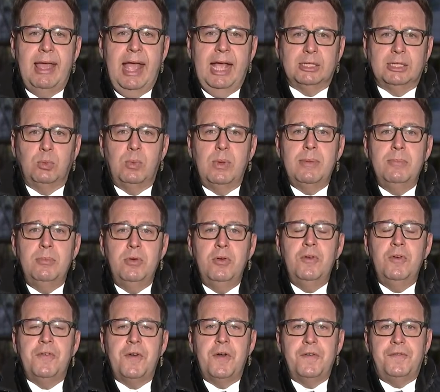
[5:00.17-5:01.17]
as we
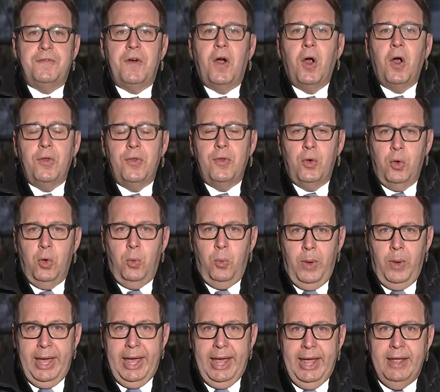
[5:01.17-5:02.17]
move farther
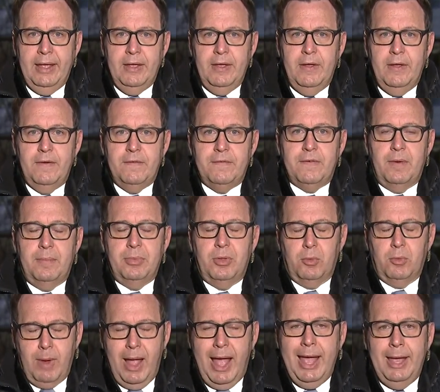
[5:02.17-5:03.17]
away from
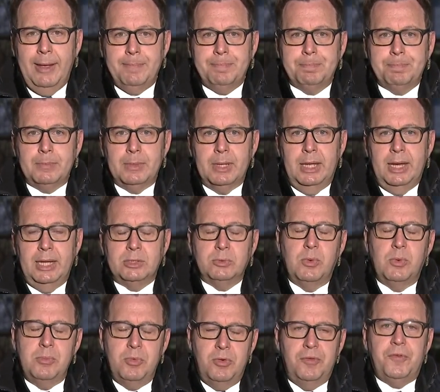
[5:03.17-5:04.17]
the riot and
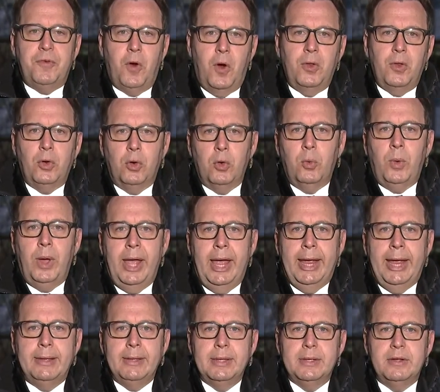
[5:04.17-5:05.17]
as we move farther
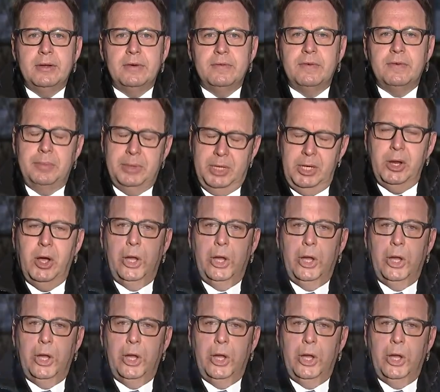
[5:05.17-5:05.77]
away from the